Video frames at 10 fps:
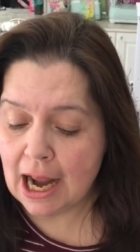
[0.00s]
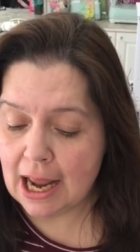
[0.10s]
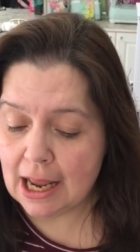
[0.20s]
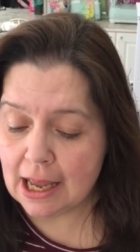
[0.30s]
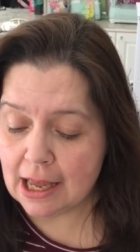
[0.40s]

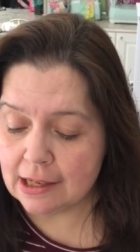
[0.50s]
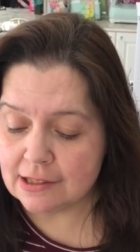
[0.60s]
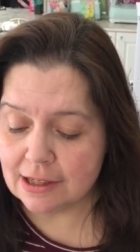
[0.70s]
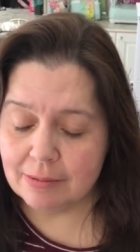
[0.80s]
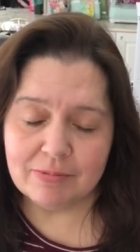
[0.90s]

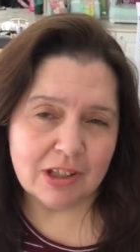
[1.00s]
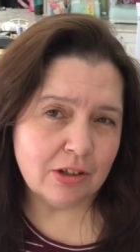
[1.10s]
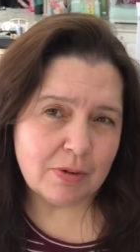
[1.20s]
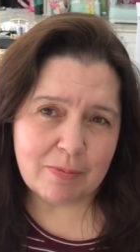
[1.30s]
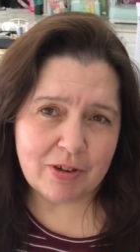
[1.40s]
And I'm
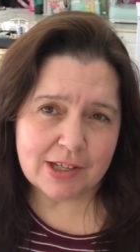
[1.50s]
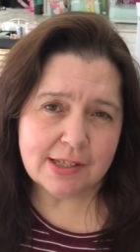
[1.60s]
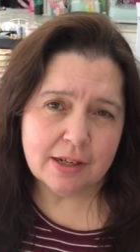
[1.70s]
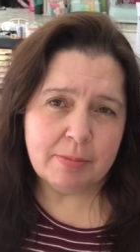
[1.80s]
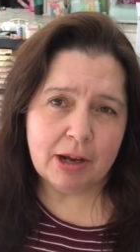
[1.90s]

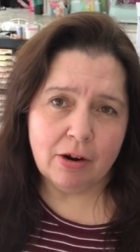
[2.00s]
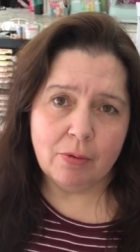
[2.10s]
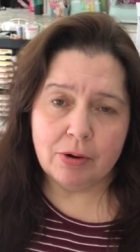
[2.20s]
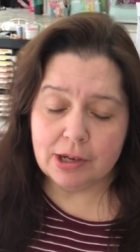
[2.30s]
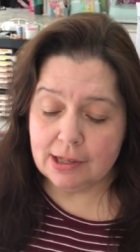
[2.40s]
fascinated by
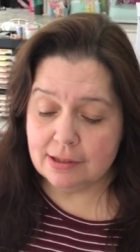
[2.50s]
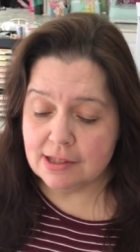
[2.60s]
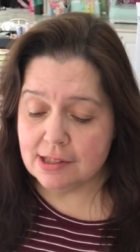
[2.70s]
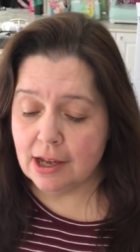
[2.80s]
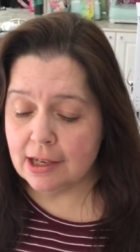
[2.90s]
artwork and
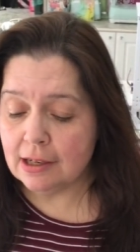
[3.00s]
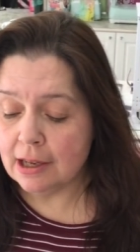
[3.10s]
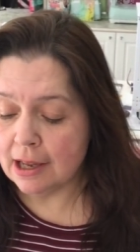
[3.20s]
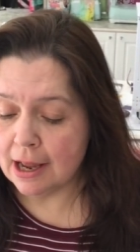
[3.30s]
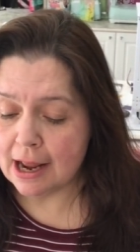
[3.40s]
design.
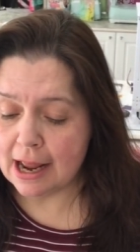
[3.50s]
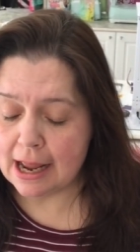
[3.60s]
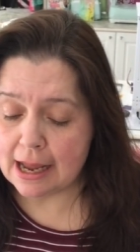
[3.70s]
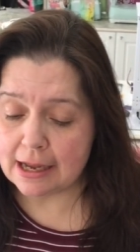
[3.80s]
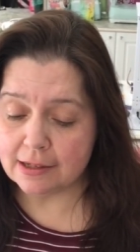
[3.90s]

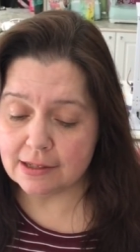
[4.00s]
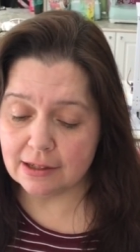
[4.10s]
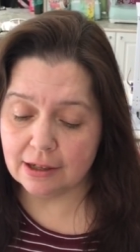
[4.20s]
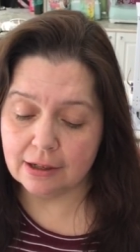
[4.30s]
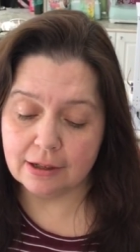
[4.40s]
And
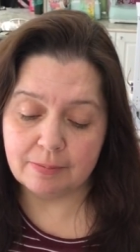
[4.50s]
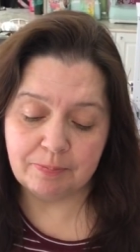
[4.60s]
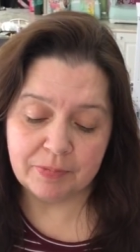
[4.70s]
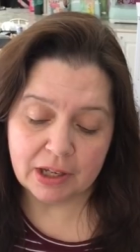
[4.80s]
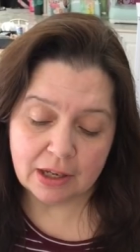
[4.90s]

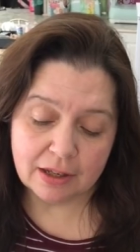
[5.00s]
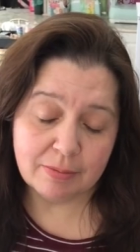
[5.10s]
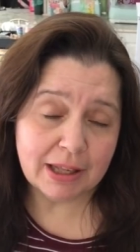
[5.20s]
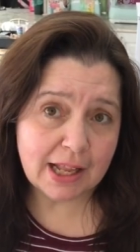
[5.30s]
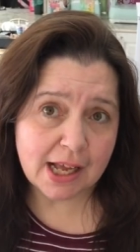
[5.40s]

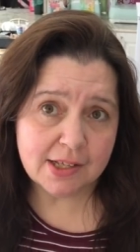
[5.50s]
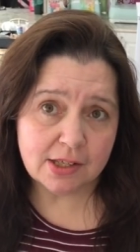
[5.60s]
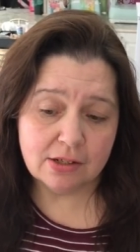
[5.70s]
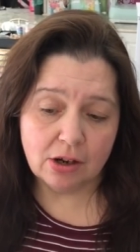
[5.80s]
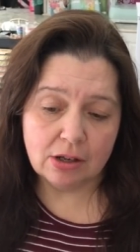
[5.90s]
my
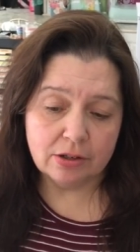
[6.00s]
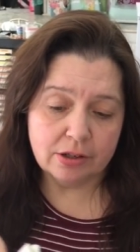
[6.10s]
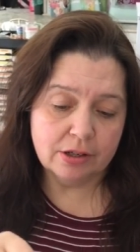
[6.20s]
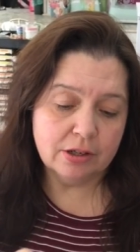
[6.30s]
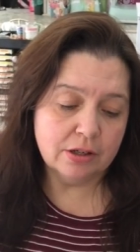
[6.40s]
last
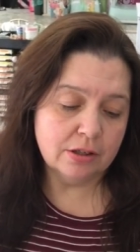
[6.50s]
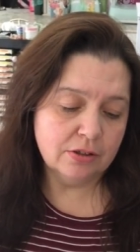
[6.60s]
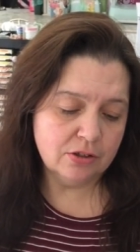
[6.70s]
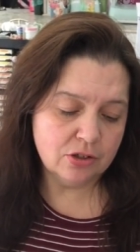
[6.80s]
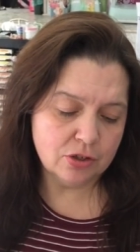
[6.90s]
Dollar
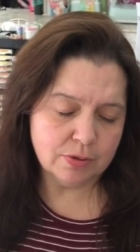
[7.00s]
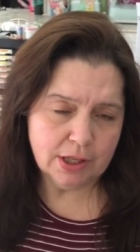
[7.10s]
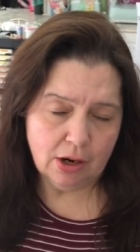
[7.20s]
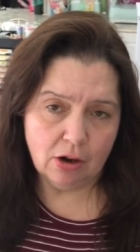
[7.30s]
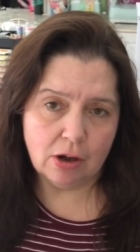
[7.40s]

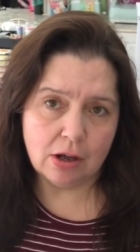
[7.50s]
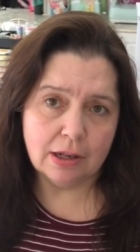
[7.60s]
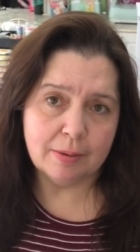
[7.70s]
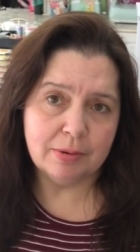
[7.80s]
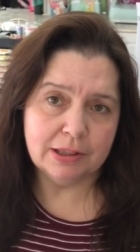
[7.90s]
Tree
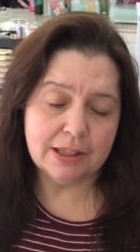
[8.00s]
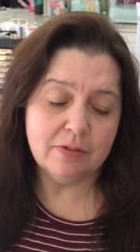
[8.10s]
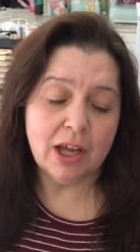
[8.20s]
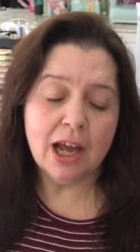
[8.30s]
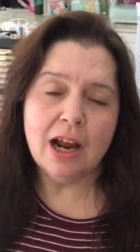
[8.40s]
haul, I
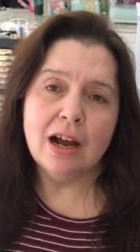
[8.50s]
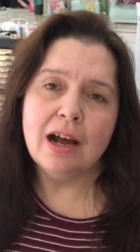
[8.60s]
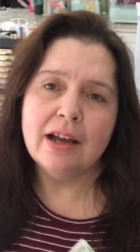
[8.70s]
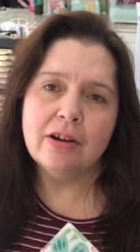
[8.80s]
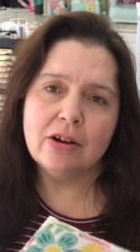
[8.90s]
believe,
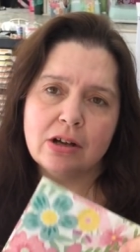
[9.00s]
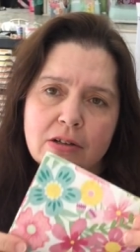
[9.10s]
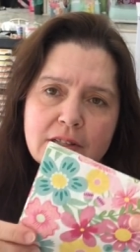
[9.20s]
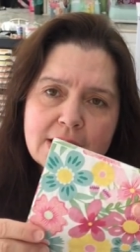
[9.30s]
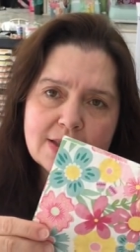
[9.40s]
I
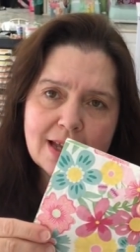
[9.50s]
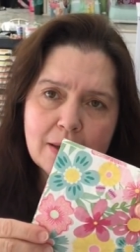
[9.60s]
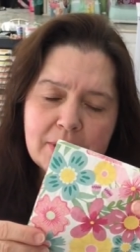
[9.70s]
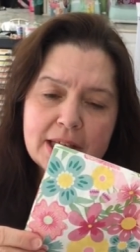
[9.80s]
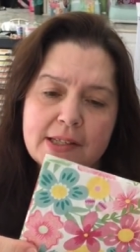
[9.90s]
hauled these
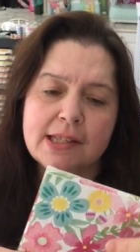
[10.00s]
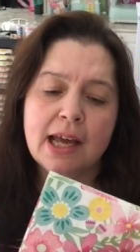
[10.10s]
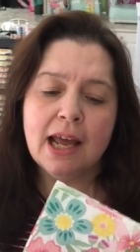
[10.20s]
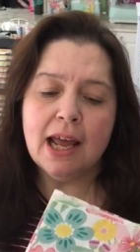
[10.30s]
napkins.